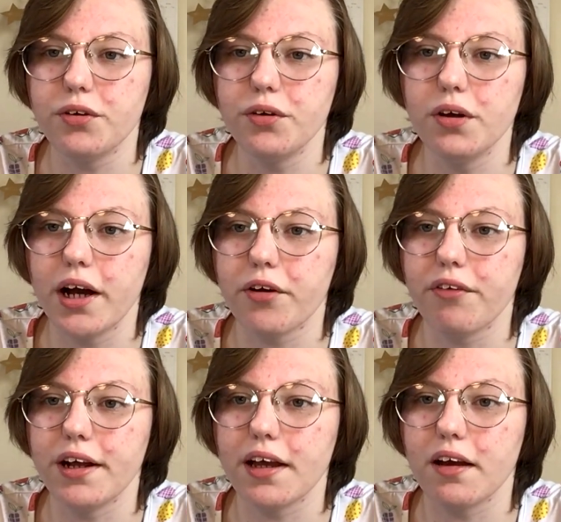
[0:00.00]
a great
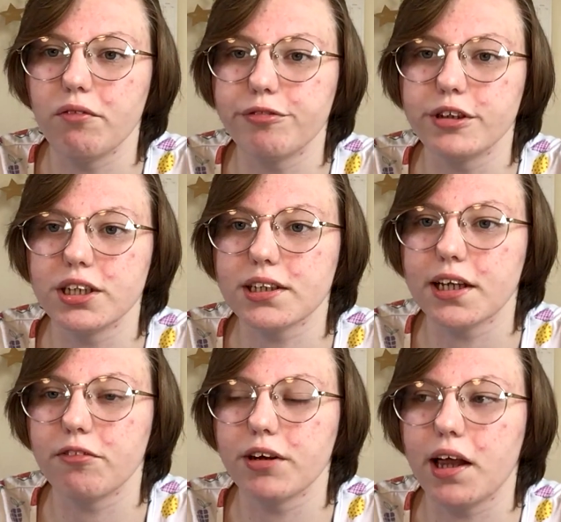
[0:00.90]
game for just like
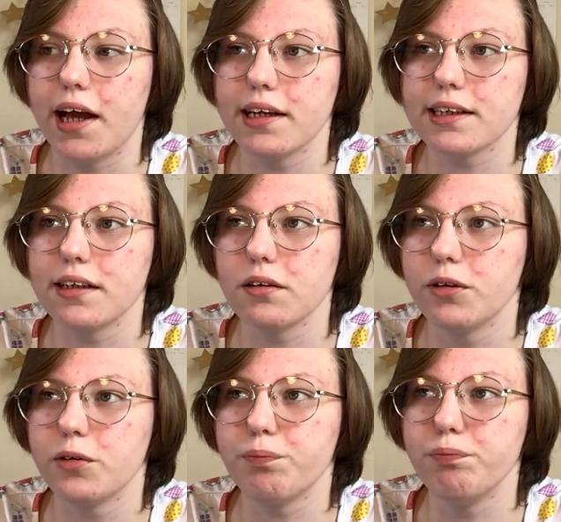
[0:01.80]
relaxing or
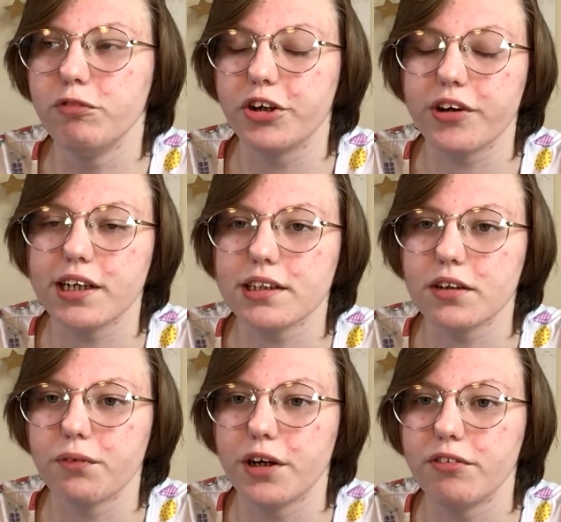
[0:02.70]
regressing,
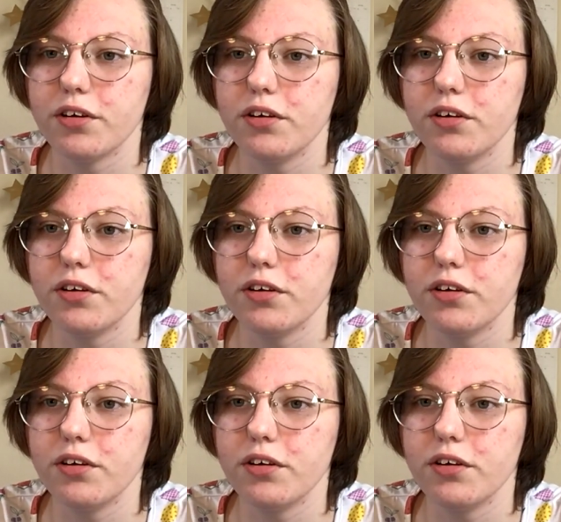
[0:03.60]
whatever.